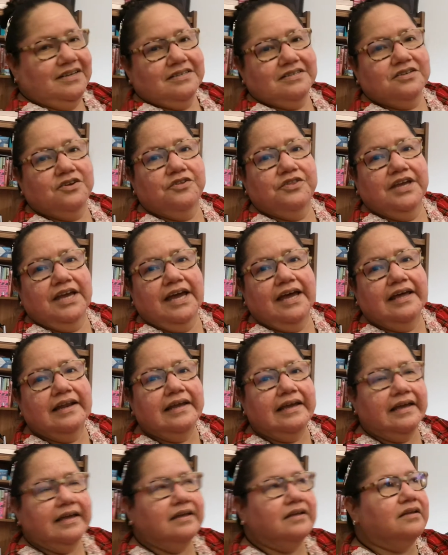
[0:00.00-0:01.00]
So they
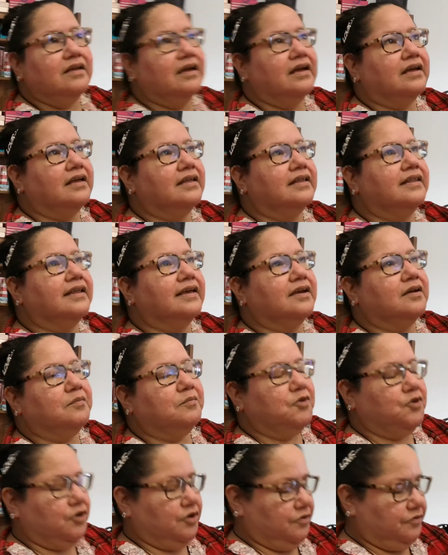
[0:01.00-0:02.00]
had a
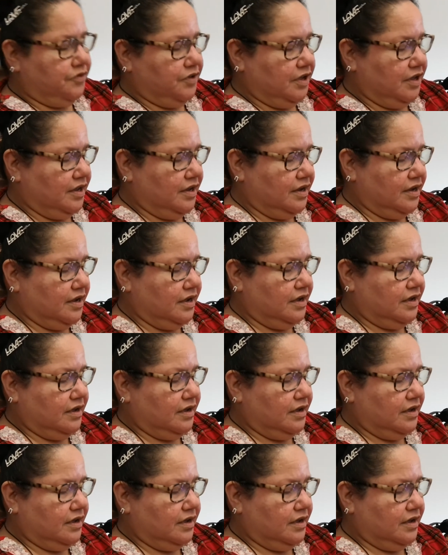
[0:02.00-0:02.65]
more of a